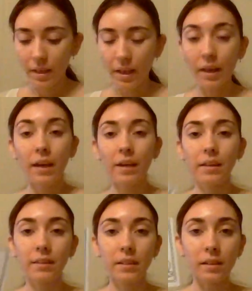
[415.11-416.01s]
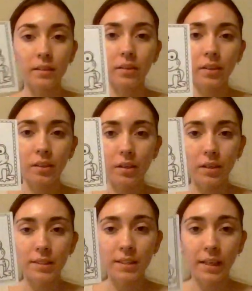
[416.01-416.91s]
and
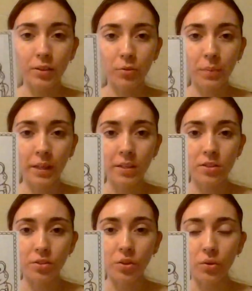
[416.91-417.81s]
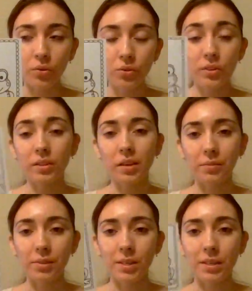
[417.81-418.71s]
the title page goes
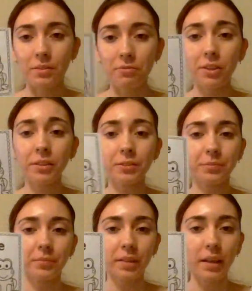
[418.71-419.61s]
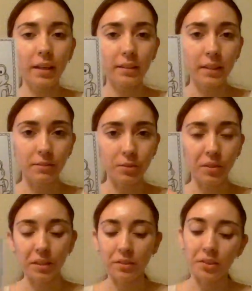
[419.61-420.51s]
obviously in the front, and they have to
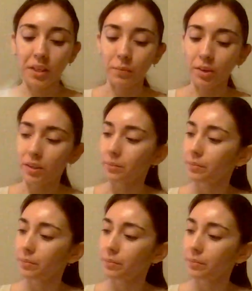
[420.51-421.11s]
write their name on it.